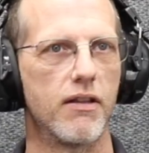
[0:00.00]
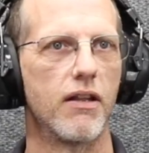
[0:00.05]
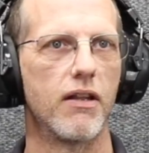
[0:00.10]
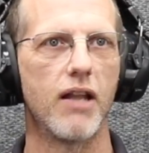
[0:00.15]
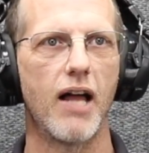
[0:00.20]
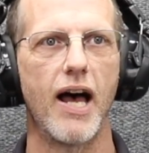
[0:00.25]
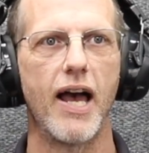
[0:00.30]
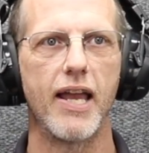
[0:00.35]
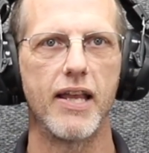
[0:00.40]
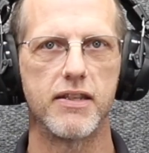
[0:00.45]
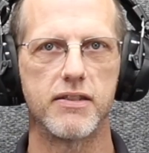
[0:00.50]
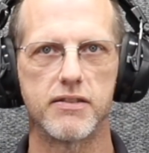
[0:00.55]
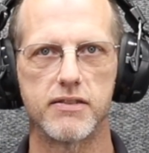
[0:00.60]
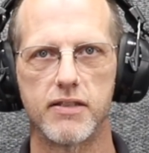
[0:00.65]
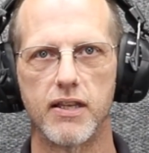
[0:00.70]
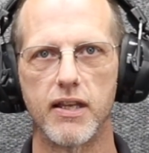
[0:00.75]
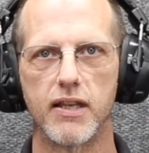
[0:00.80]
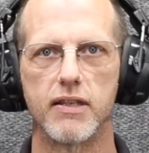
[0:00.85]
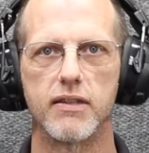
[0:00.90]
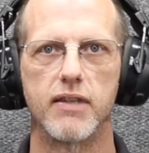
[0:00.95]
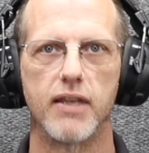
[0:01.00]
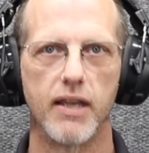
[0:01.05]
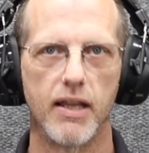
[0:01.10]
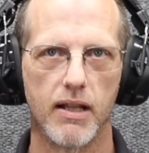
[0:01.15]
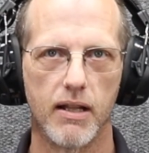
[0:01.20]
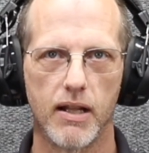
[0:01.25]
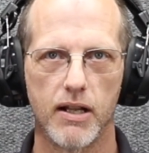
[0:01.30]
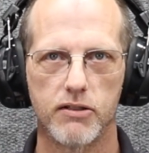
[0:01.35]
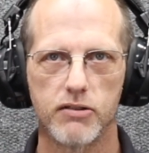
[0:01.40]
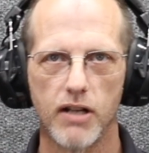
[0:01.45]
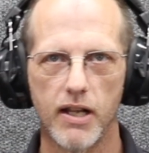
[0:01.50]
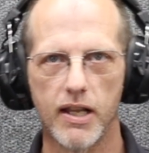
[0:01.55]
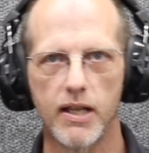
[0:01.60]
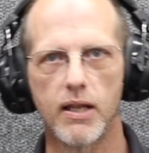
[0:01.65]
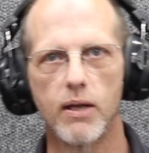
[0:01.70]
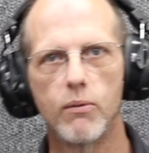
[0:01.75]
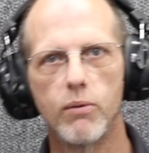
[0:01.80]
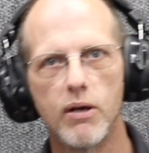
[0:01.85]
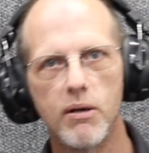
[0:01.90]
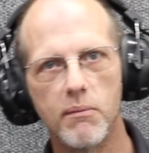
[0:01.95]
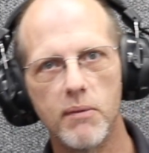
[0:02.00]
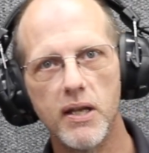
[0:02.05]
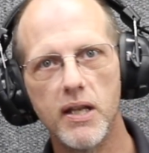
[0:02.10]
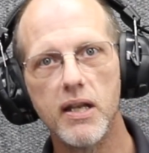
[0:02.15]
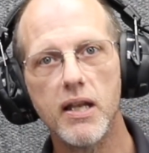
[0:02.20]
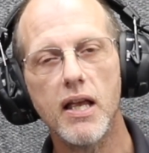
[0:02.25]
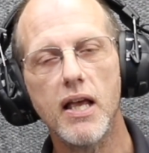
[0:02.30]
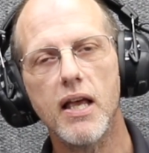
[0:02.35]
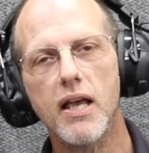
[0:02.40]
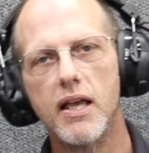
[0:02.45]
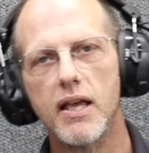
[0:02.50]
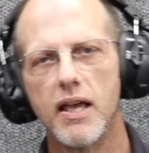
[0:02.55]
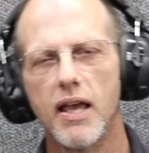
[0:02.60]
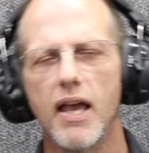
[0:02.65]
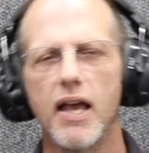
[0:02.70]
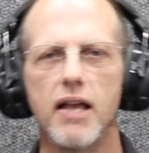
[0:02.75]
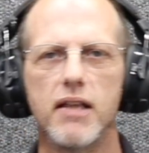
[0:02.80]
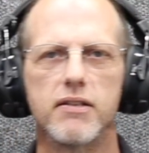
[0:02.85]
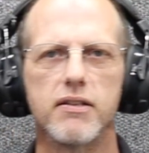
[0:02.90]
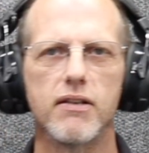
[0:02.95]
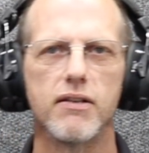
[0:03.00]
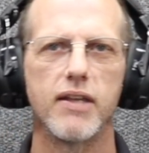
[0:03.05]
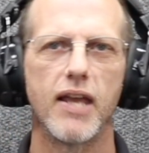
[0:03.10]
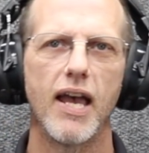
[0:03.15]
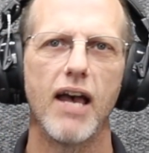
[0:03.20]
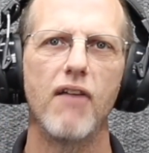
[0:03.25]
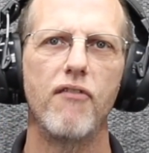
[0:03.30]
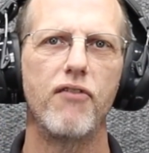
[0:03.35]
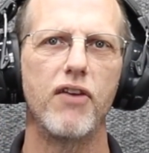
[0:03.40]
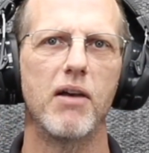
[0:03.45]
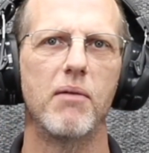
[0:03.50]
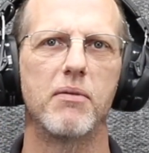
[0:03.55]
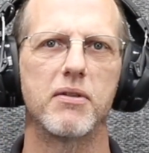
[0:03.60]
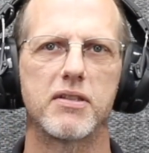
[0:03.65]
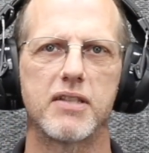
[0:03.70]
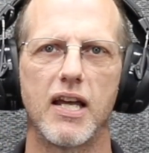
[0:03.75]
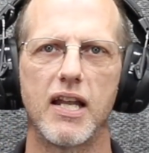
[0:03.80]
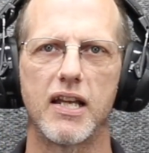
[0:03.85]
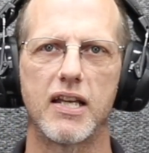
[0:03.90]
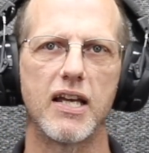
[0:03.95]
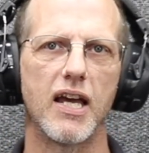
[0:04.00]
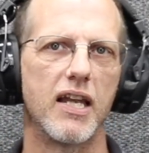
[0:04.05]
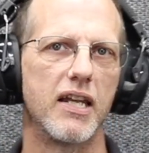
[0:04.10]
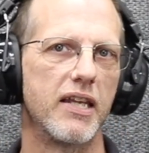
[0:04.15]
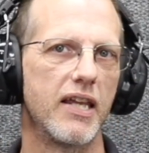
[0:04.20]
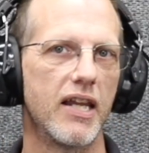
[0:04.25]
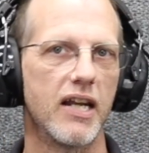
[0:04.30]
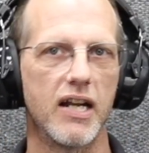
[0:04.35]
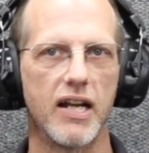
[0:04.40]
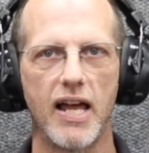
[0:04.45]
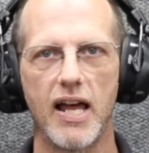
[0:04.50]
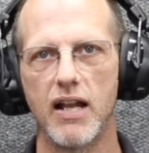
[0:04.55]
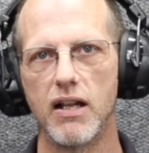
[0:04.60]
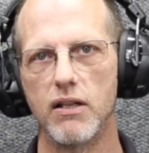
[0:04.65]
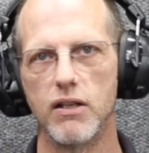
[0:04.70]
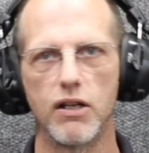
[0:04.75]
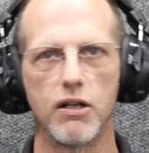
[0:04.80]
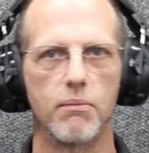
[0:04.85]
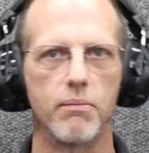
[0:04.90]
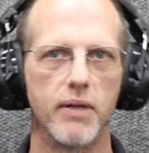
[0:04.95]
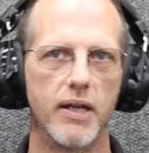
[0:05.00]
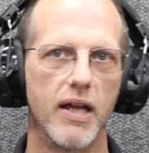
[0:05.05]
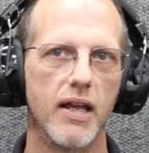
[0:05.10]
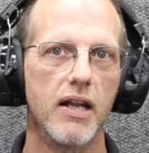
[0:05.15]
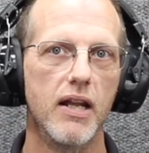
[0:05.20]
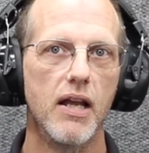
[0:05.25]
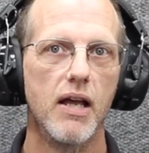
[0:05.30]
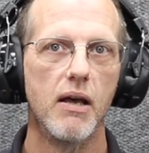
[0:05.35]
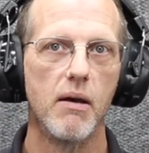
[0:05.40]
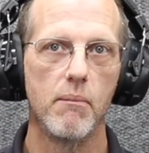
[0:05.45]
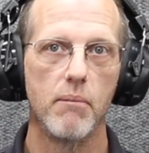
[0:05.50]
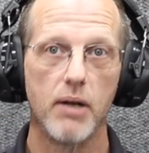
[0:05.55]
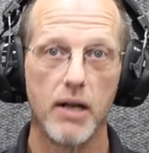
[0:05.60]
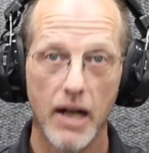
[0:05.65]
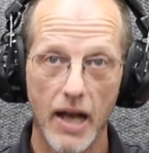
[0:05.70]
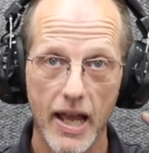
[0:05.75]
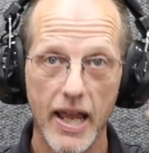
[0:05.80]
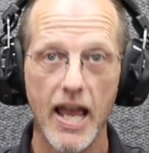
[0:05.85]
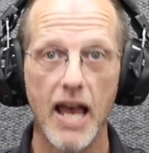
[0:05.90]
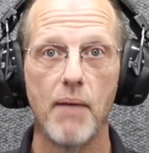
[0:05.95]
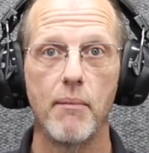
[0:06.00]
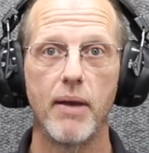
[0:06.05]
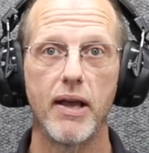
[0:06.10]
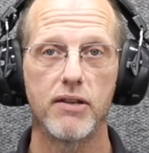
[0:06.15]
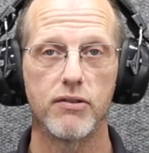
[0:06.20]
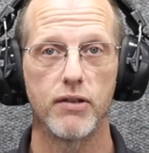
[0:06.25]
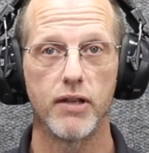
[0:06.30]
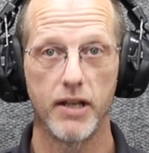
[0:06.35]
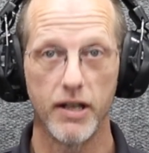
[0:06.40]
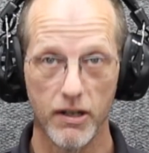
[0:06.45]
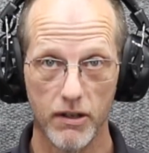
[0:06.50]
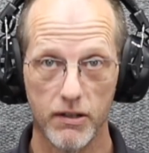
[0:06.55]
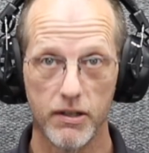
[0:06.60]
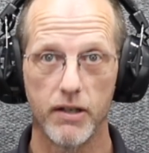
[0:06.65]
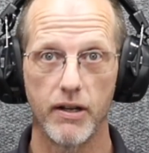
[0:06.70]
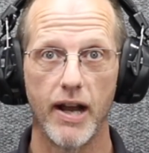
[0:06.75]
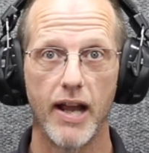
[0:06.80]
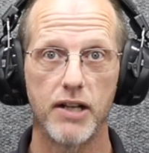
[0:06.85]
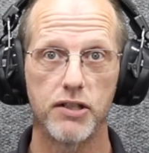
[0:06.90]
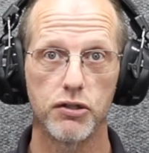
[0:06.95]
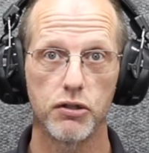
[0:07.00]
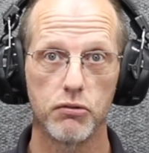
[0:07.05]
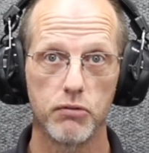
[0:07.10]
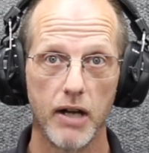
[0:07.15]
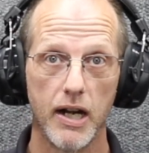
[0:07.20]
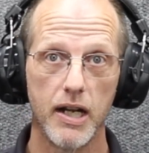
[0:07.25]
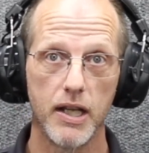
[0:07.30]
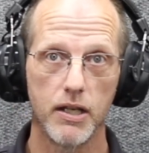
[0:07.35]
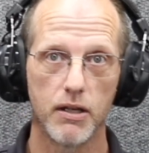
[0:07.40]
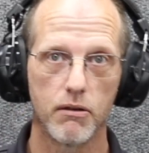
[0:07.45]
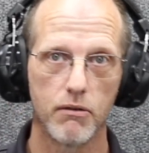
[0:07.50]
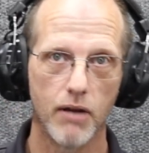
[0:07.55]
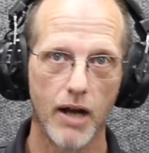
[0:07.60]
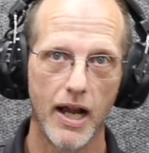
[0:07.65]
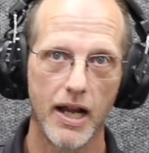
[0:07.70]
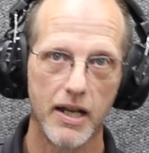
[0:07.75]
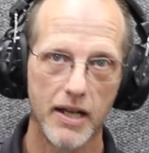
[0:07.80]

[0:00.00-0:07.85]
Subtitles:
lights, the electronic equipment, and so the FM is kind of cutting in and out a little bit. But I am actually hearing the actual radio right